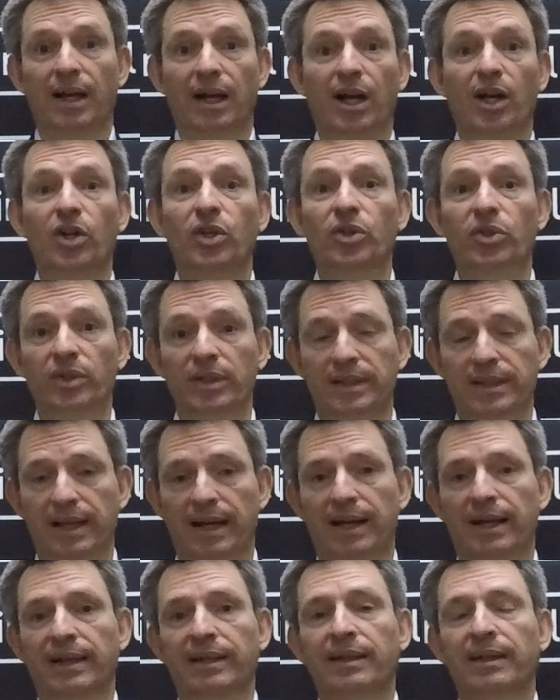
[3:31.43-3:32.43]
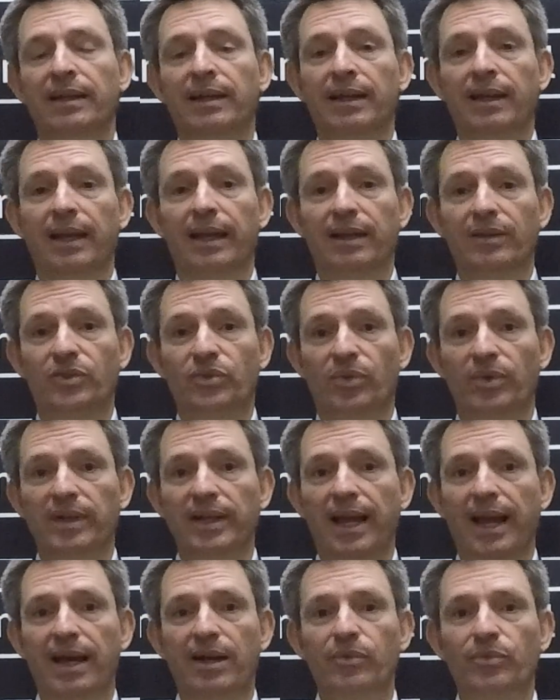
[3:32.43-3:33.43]
a good guy. And Troy
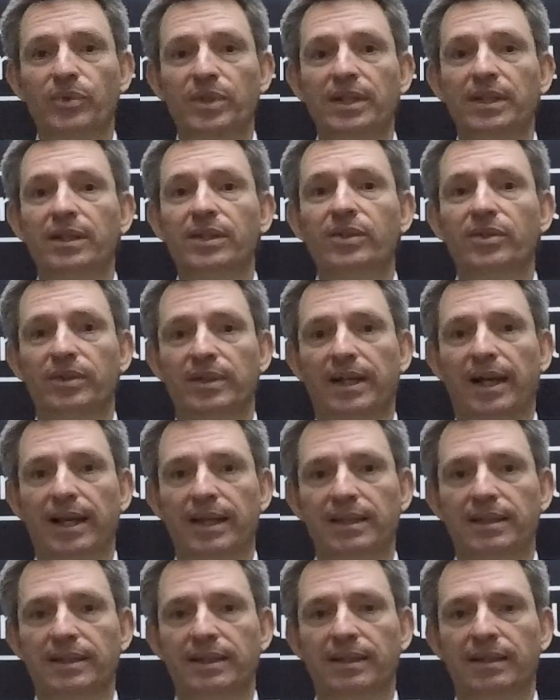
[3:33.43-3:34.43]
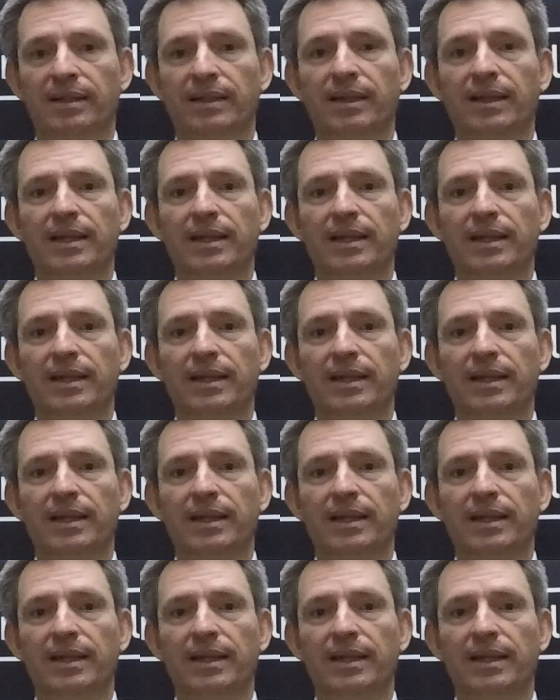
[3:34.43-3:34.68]
had a really good idea.